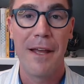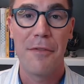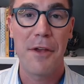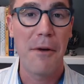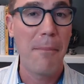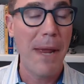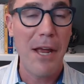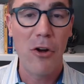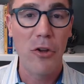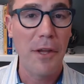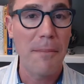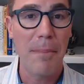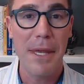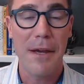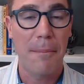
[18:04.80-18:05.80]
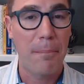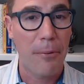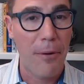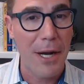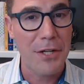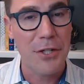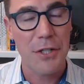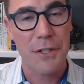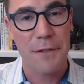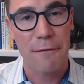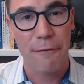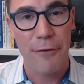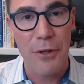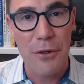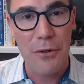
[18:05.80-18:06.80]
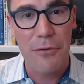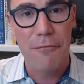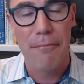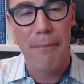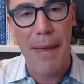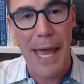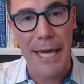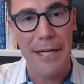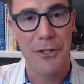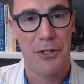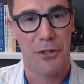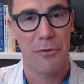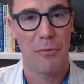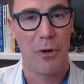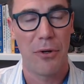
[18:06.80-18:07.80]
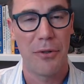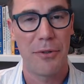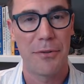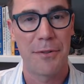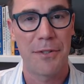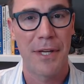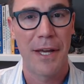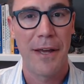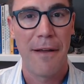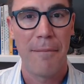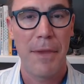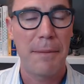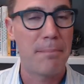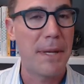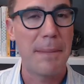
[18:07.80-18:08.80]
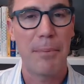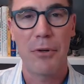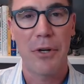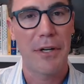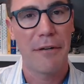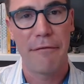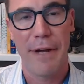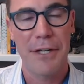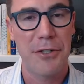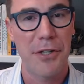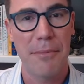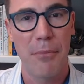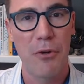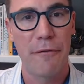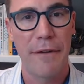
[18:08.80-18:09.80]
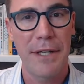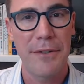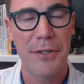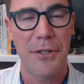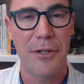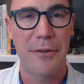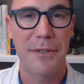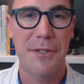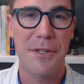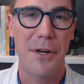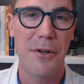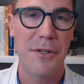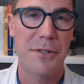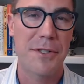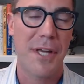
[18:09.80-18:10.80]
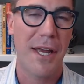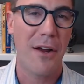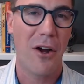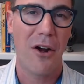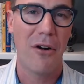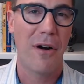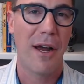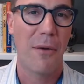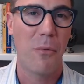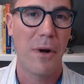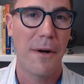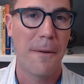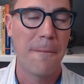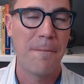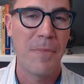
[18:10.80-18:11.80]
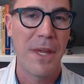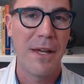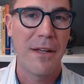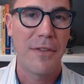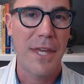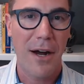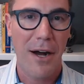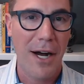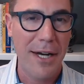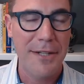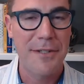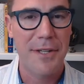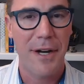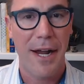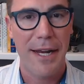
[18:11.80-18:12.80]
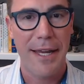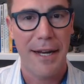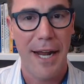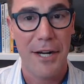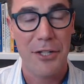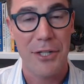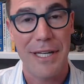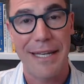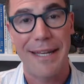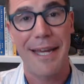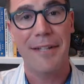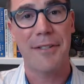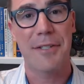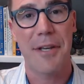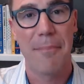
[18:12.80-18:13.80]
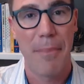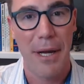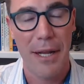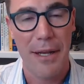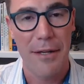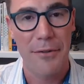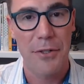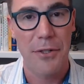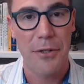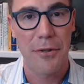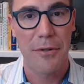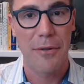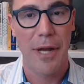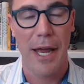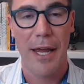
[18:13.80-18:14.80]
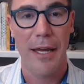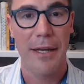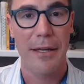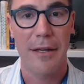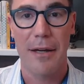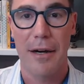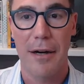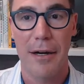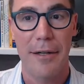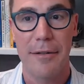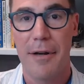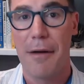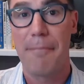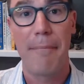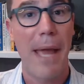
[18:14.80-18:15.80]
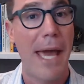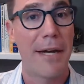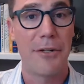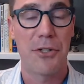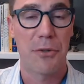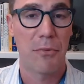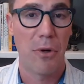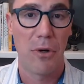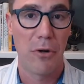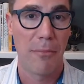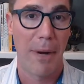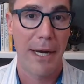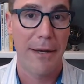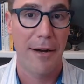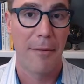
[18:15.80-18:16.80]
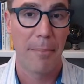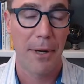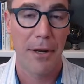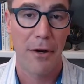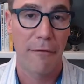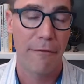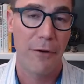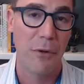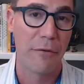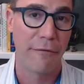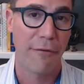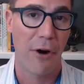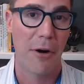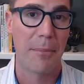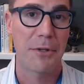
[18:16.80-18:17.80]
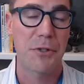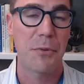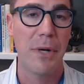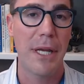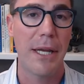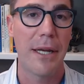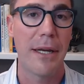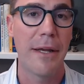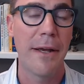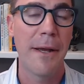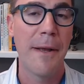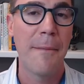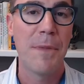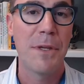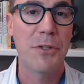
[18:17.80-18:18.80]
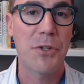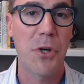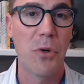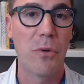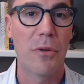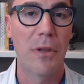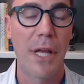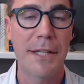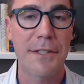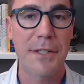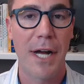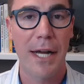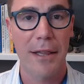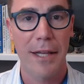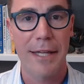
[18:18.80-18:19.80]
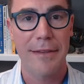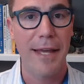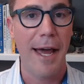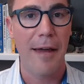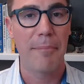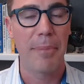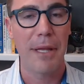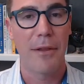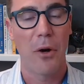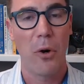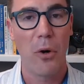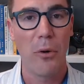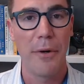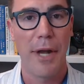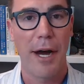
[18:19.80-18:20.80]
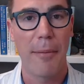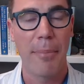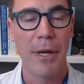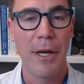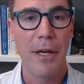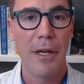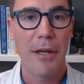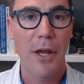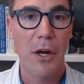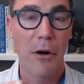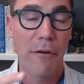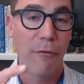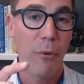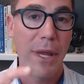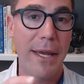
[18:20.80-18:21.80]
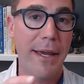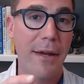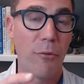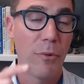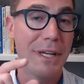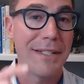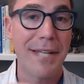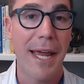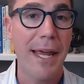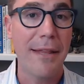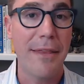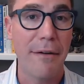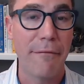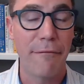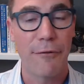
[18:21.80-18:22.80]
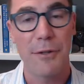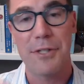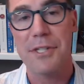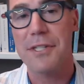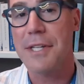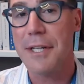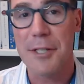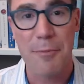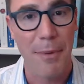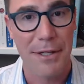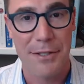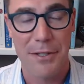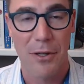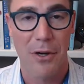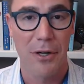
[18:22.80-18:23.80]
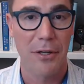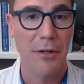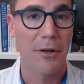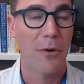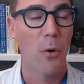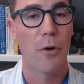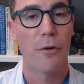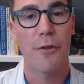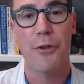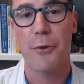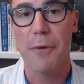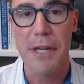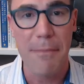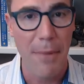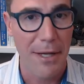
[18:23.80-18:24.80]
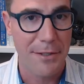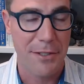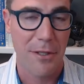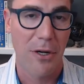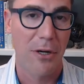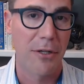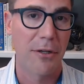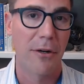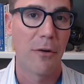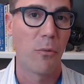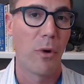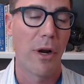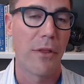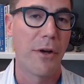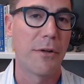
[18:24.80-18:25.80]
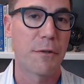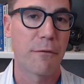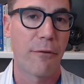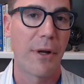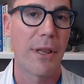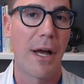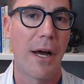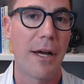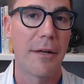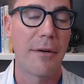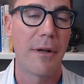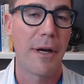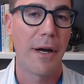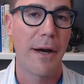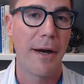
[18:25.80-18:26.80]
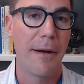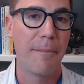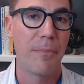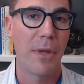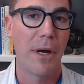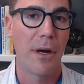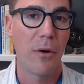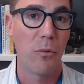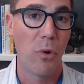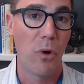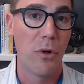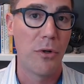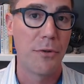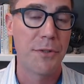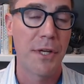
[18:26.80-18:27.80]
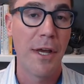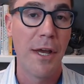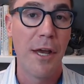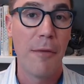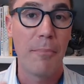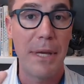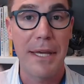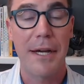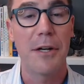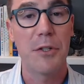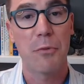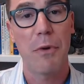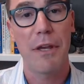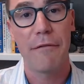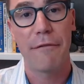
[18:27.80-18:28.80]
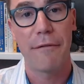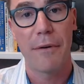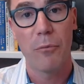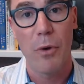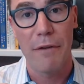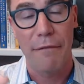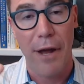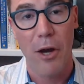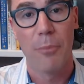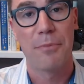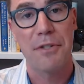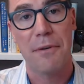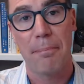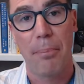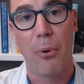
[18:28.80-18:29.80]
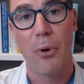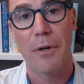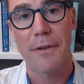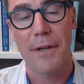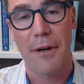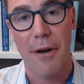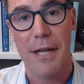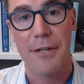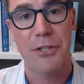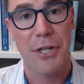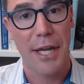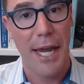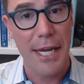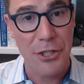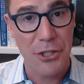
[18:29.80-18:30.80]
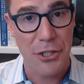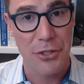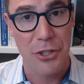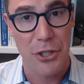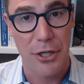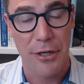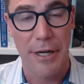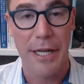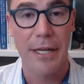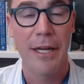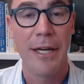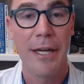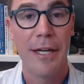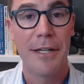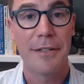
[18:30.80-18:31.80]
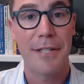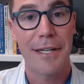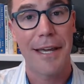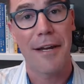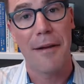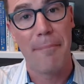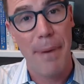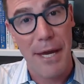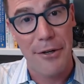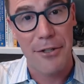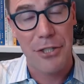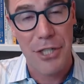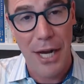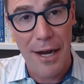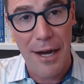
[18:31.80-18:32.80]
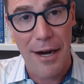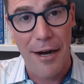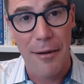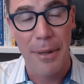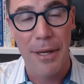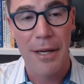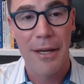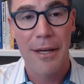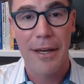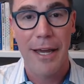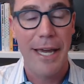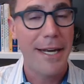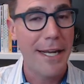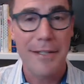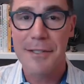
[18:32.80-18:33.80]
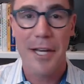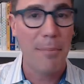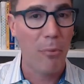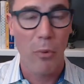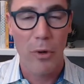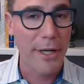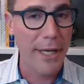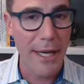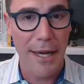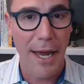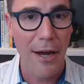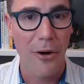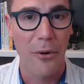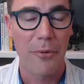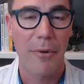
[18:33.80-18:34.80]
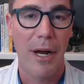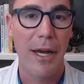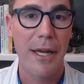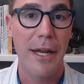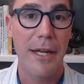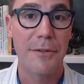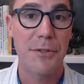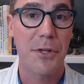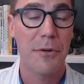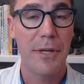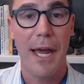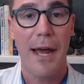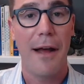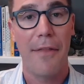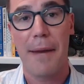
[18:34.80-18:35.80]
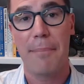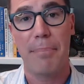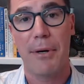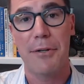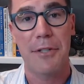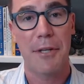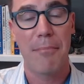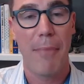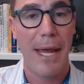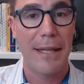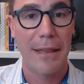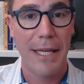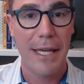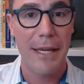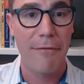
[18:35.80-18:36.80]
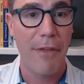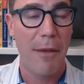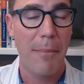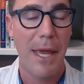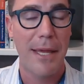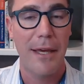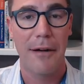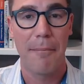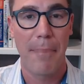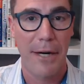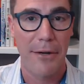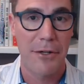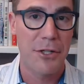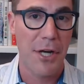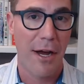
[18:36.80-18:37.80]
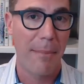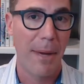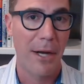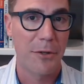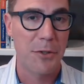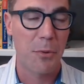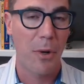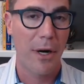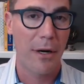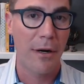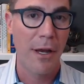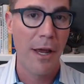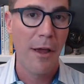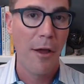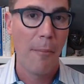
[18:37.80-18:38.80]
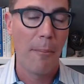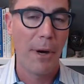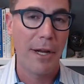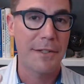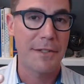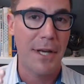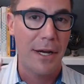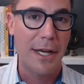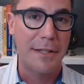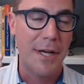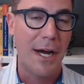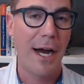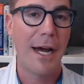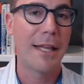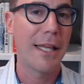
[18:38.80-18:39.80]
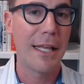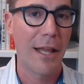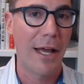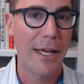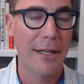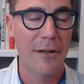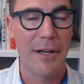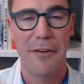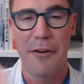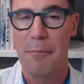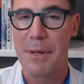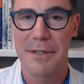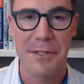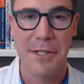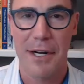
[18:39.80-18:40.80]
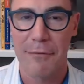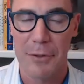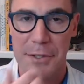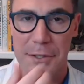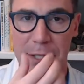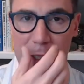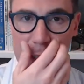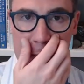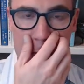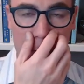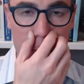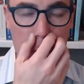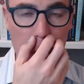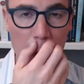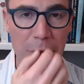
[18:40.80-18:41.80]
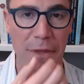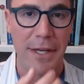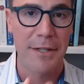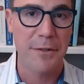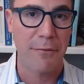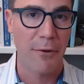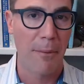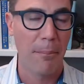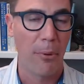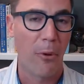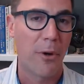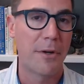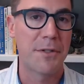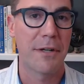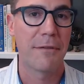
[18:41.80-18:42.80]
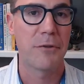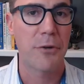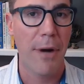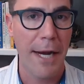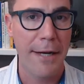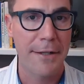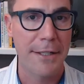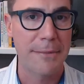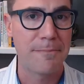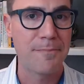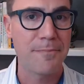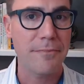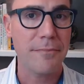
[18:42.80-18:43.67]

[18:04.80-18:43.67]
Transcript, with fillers: There may only be a precious few manager roles that people could eventually move into. And so you say, all right, well, the odds that I can actually get somebody into a, uh, a manager role in my company are few and far between. So let's not let that be the holdup. You know, if we can retain them for six months longer or three months longer in one of those frontline um, uh, roles, because we've we've helped support their education journey to get a better job, it ends up working out, right? And so, yeah, that person may leave, they may get a better job elsewhere, but it's it's highly likely, and there have been several studies that have shown this for employers that have tracked it,